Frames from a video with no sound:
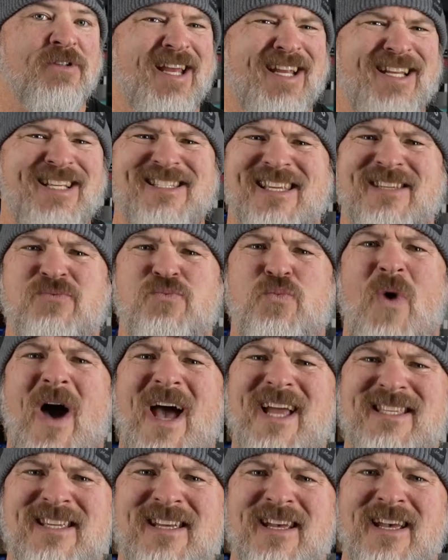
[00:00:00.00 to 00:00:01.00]
And he says,
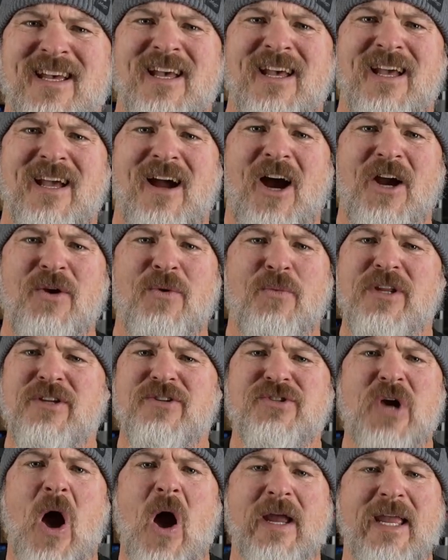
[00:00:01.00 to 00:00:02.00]
"What? What are you
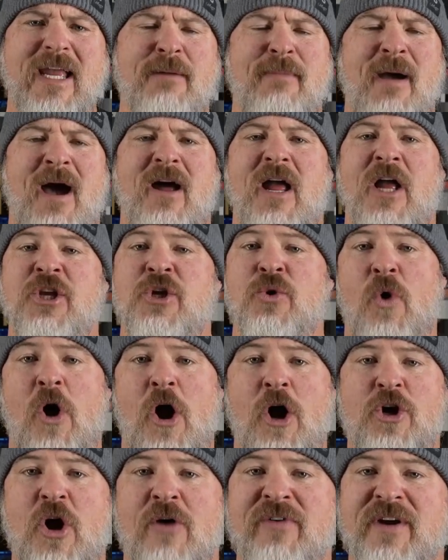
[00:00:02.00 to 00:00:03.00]
talking about?" And you
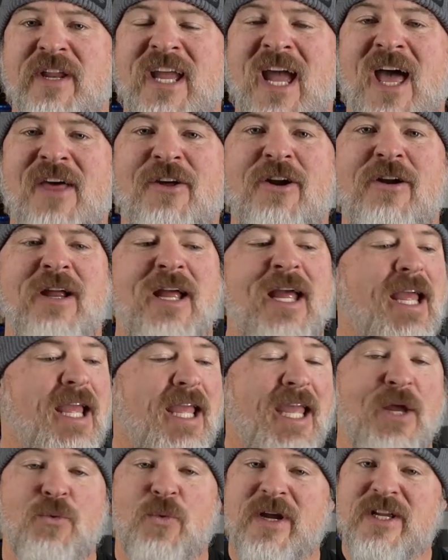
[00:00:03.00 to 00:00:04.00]
walk over together.
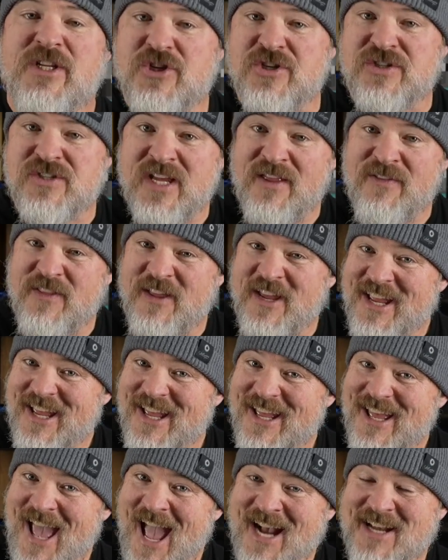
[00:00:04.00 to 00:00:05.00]
He reaches in the
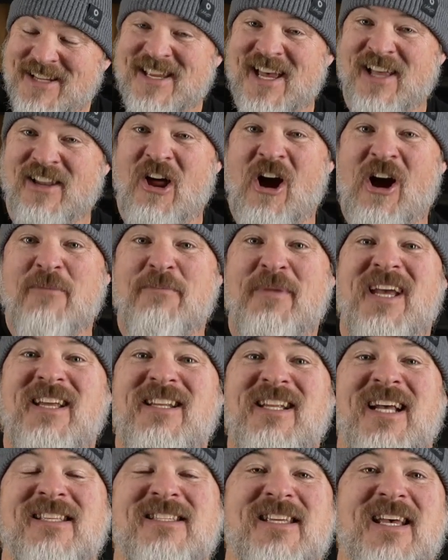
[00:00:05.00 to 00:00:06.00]
XLR
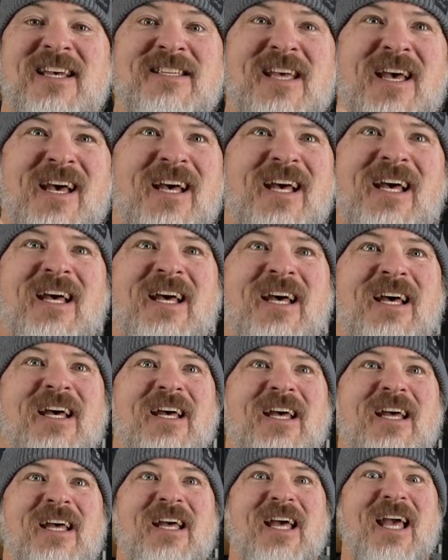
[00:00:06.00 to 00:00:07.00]
bin and says,
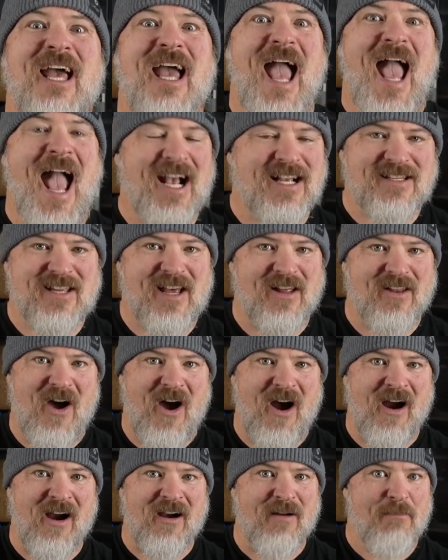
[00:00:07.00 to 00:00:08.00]

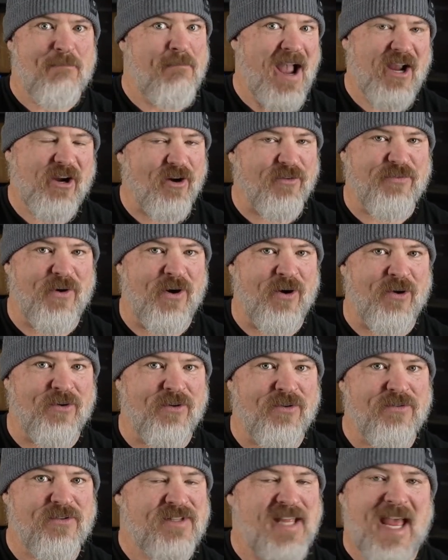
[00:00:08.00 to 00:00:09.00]
"XLR, microphone,
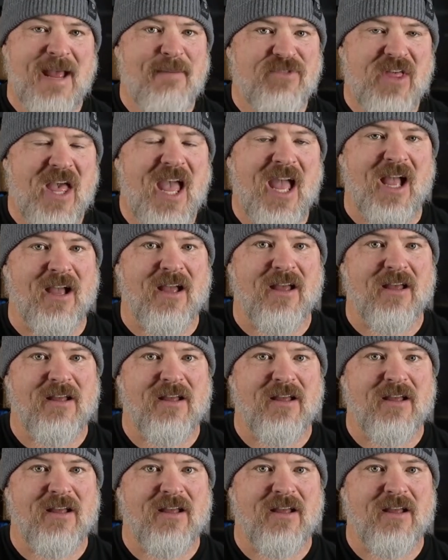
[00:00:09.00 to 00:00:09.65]
same thing."